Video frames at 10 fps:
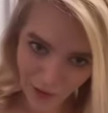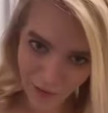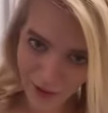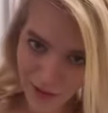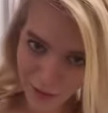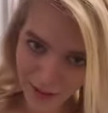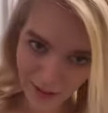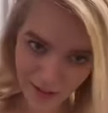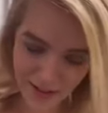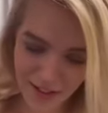Oh, I've also
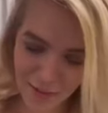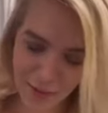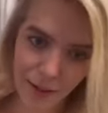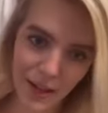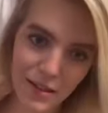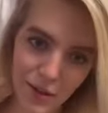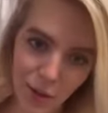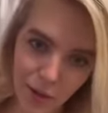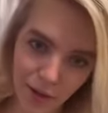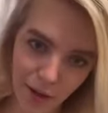been contacted by these
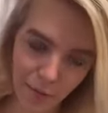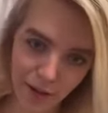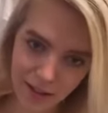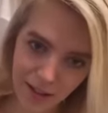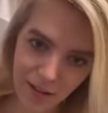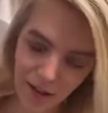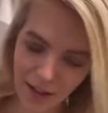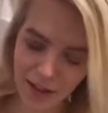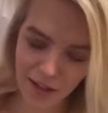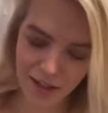totally real TikTok